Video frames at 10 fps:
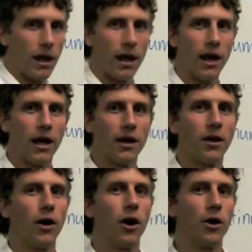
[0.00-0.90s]

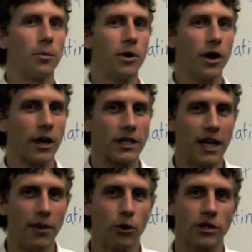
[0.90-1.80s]
And on your periodic
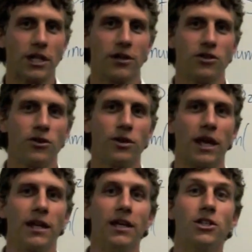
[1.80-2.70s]
table it tells you
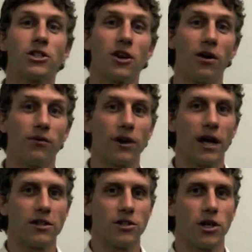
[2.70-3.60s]
that each sulfur
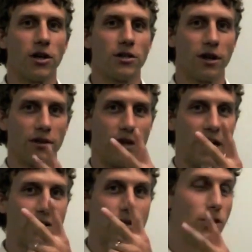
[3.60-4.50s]
has a charge of
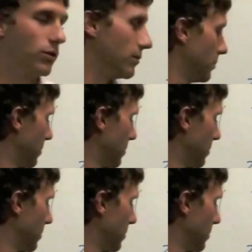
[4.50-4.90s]
-2.